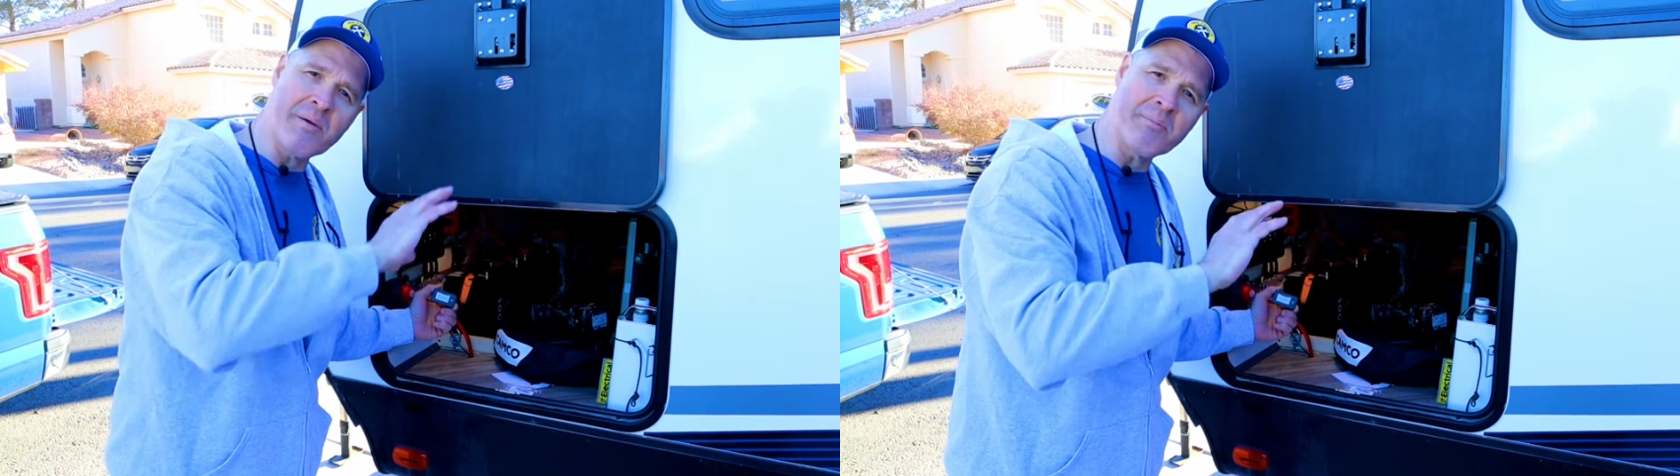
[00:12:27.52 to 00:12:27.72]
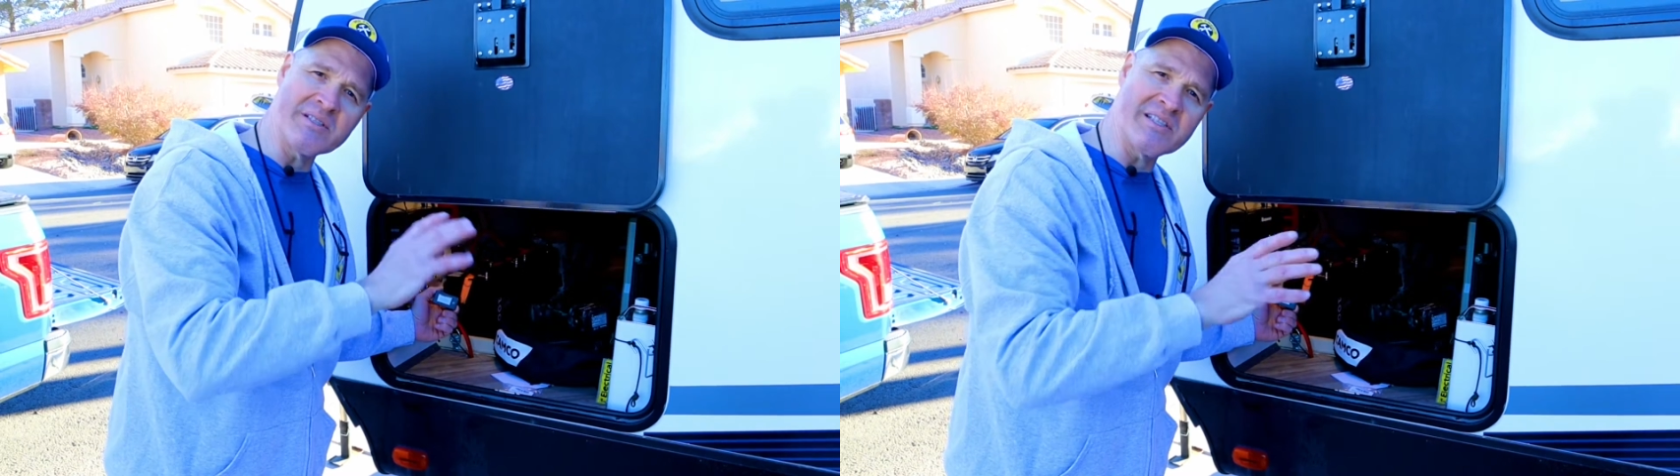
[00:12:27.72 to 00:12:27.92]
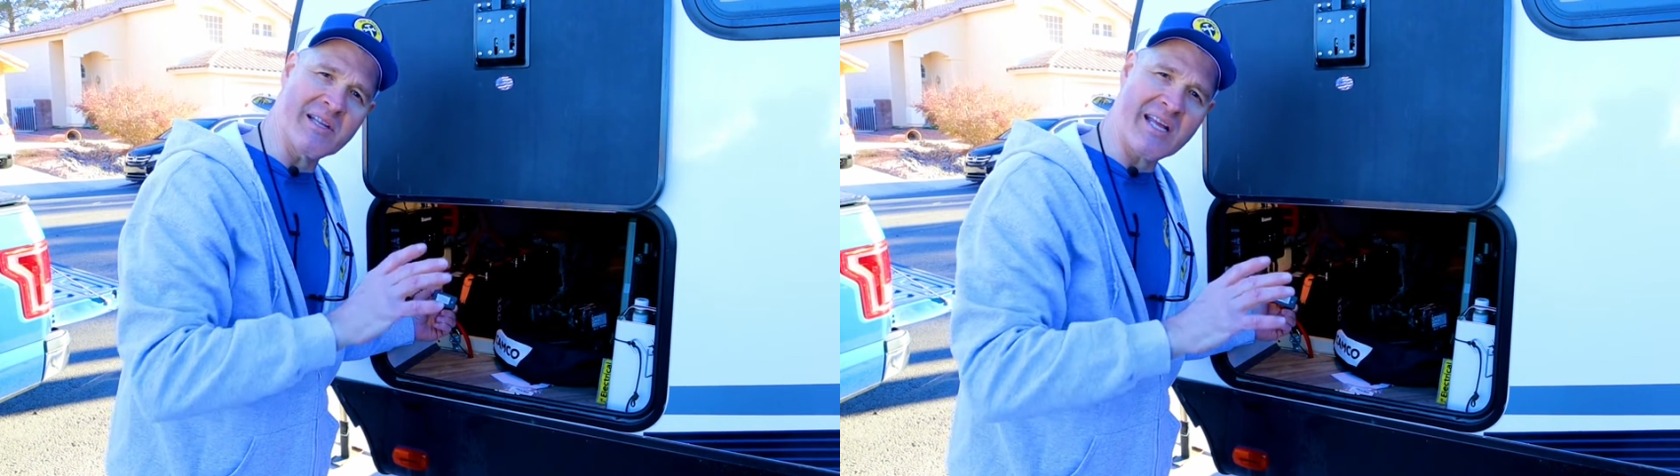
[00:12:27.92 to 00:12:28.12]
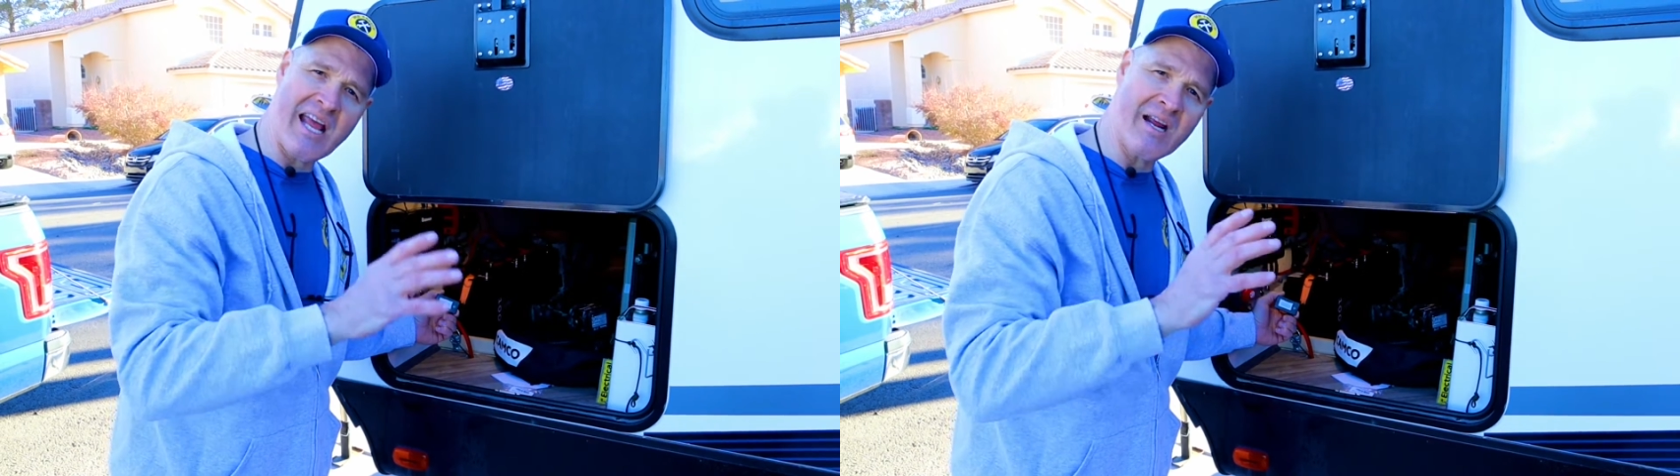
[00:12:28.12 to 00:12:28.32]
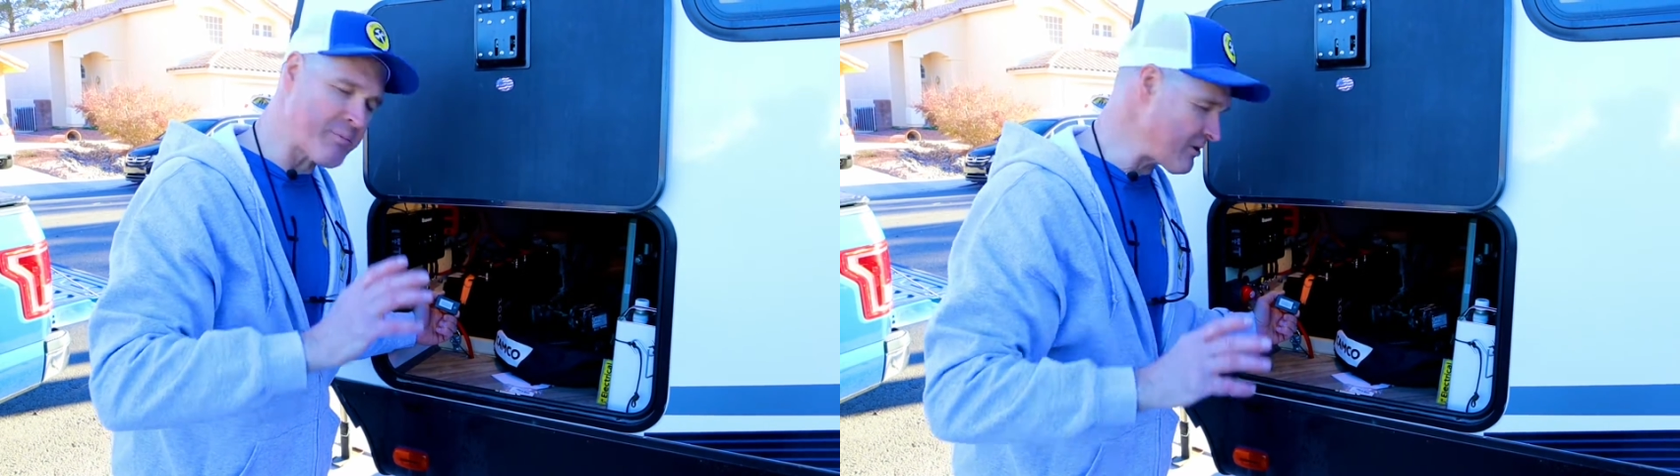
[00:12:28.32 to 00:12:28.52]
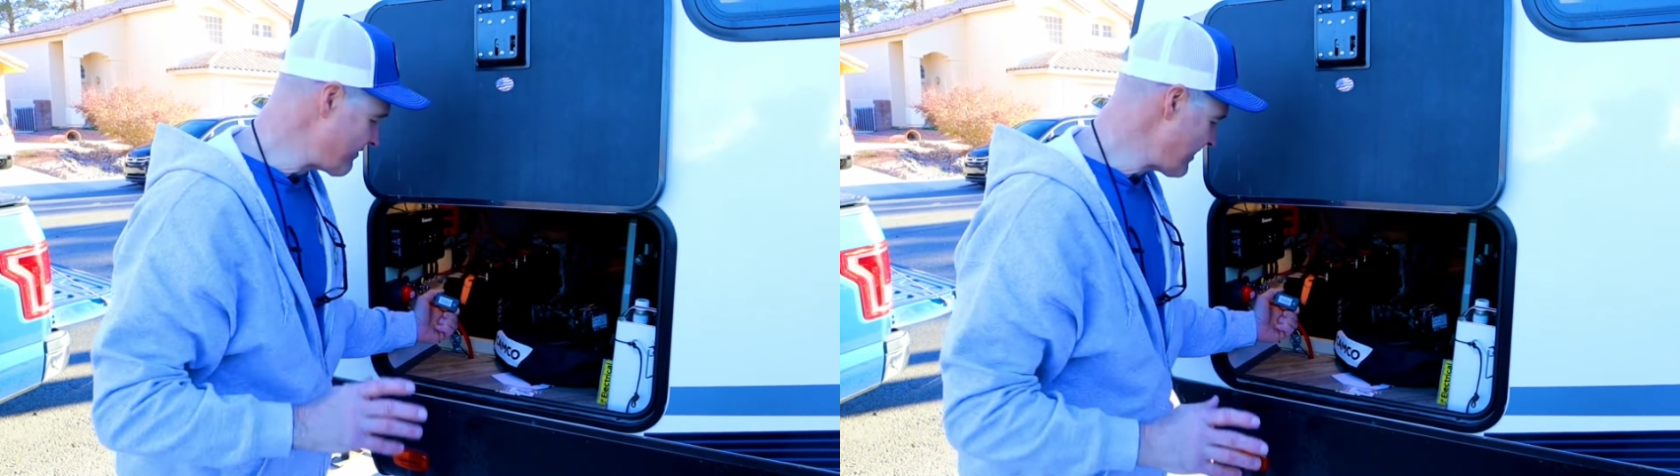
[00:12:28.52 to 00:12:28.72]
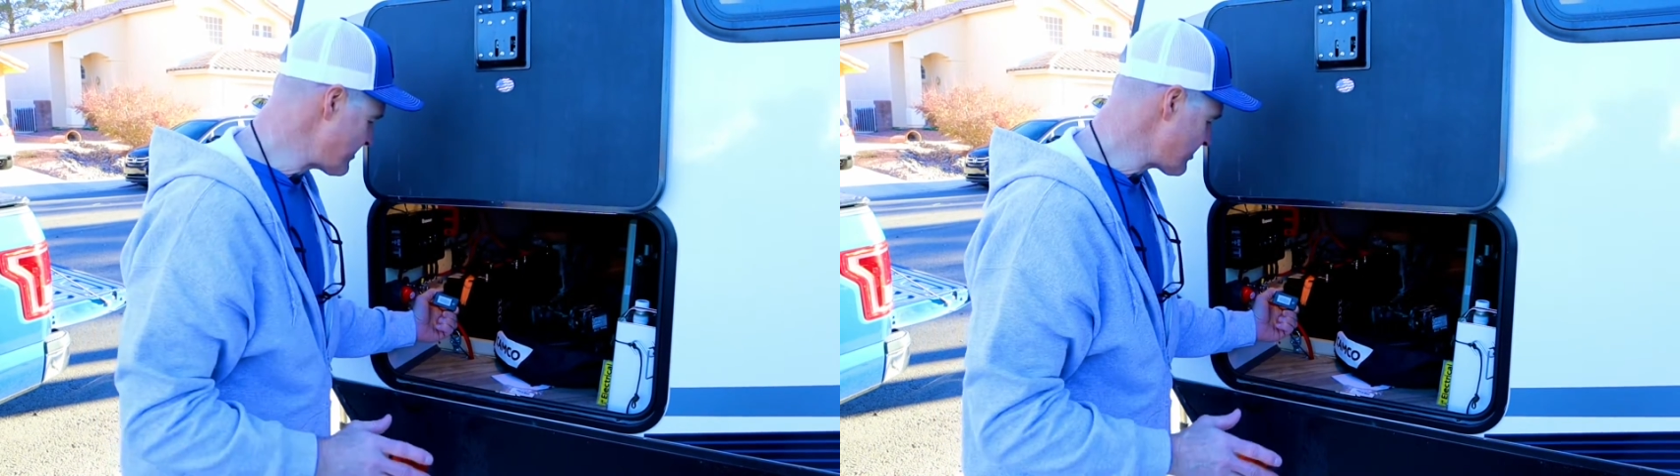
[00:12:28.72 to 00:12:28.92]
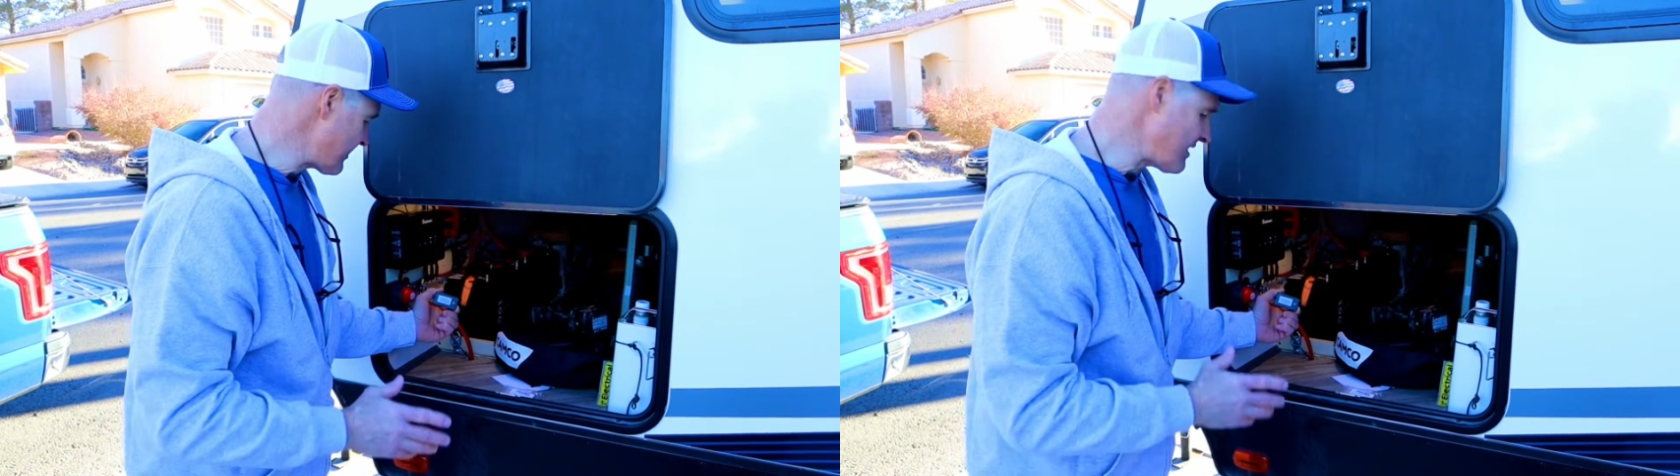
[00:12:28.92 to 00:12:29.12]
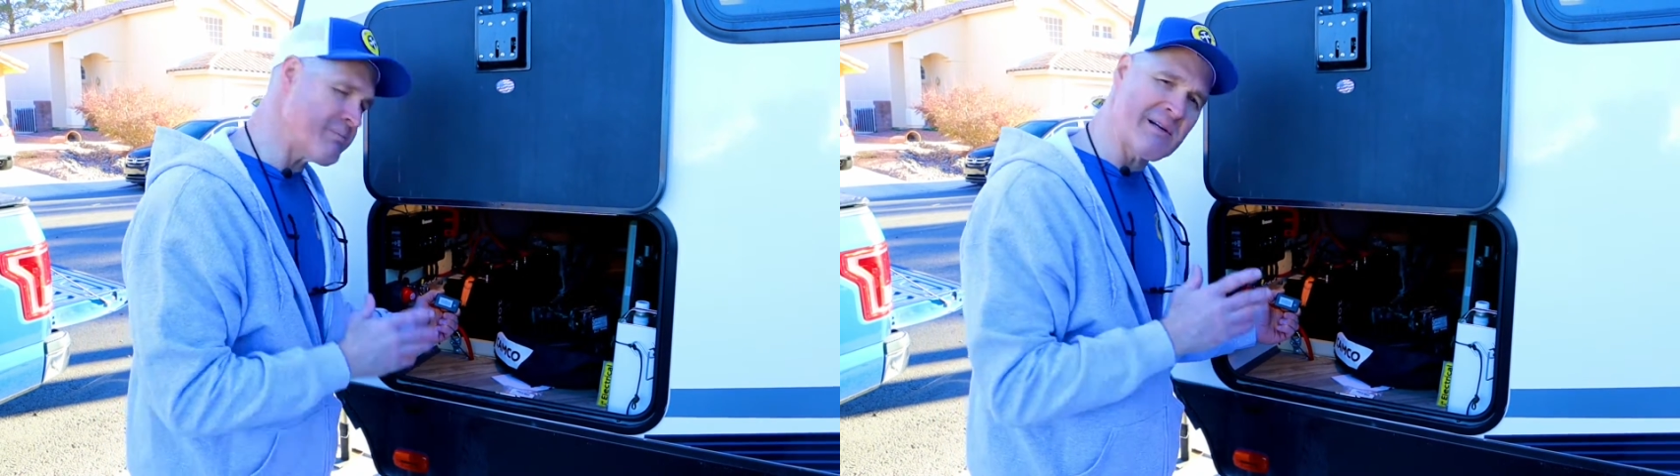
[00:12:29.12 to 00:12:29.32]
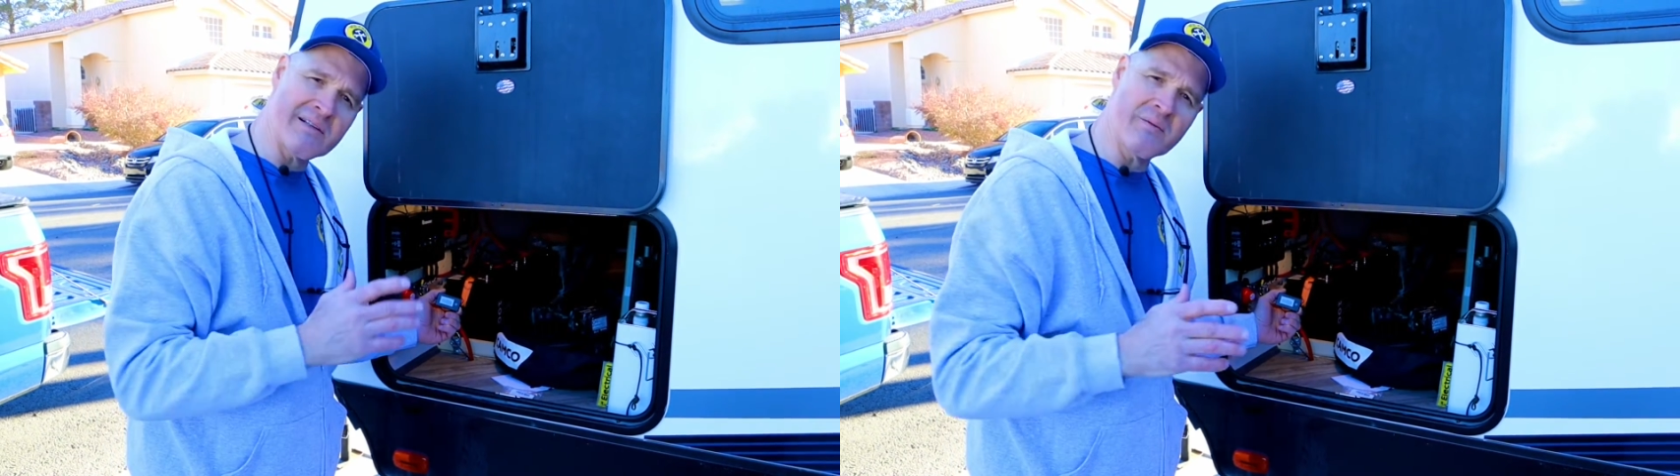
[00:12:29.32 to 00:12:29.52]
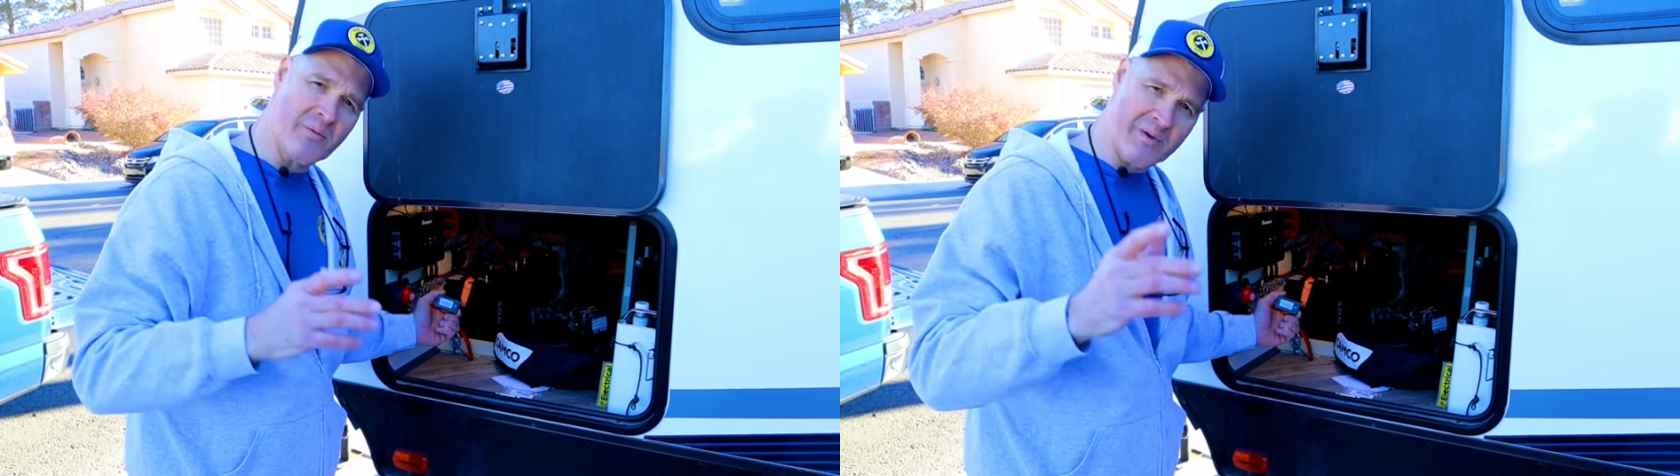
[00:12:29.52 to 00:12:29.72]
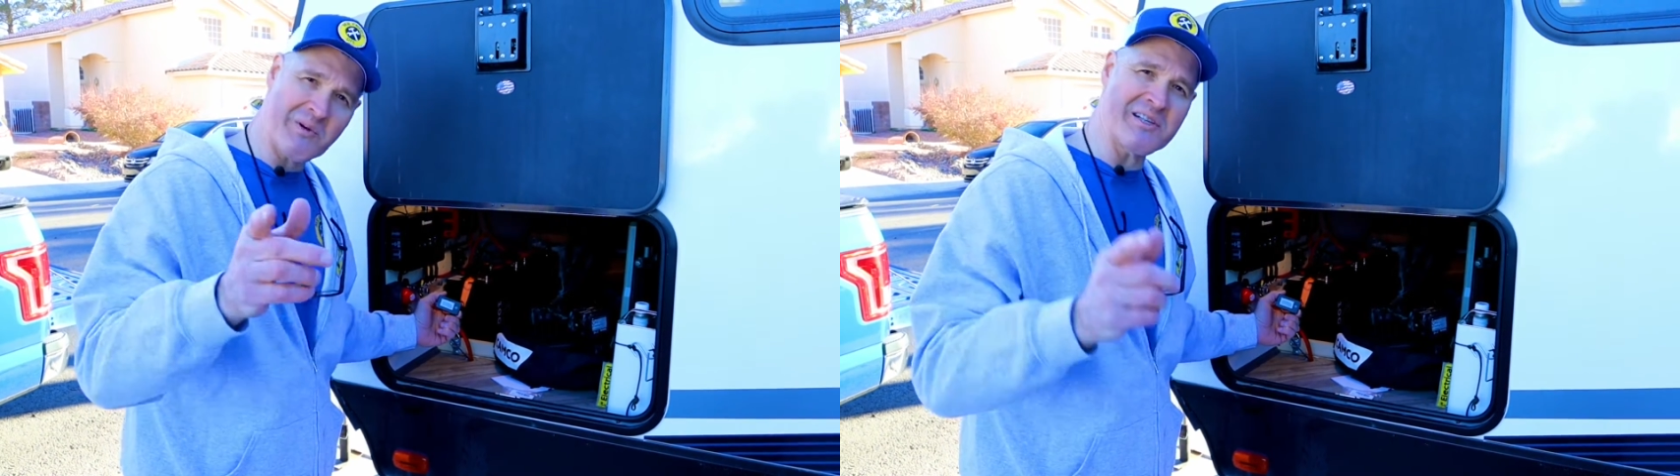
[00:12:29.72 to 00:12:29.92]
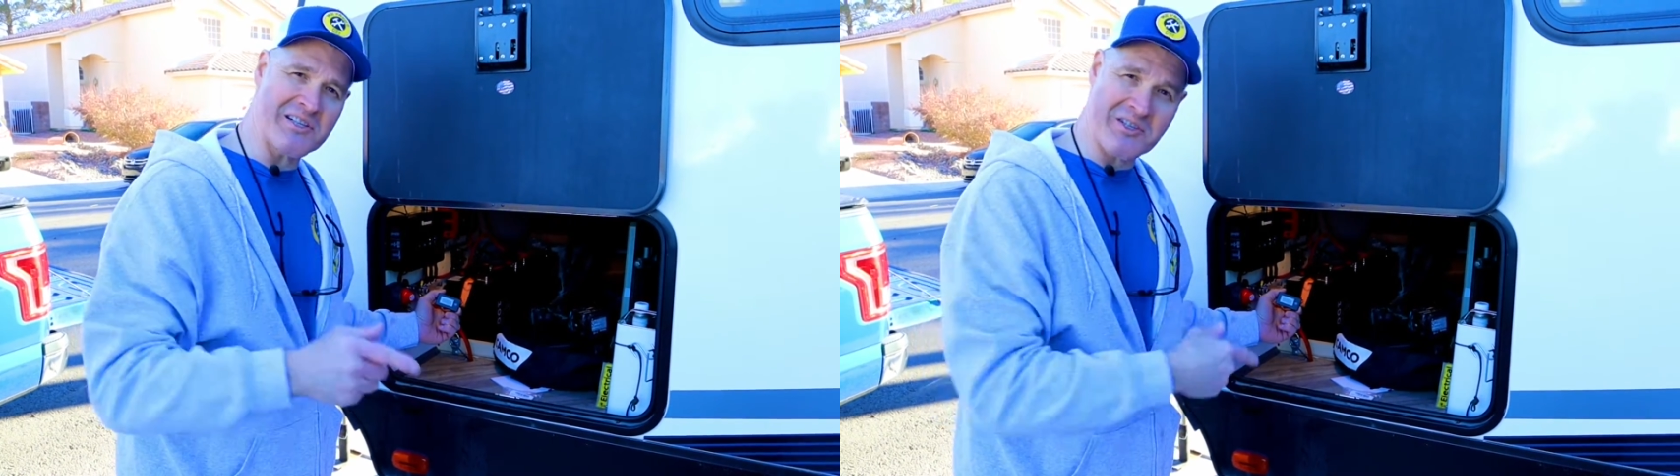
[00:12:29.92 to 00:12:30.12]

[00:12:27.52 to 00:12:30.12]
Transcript: up into the camper eventually, but we wanted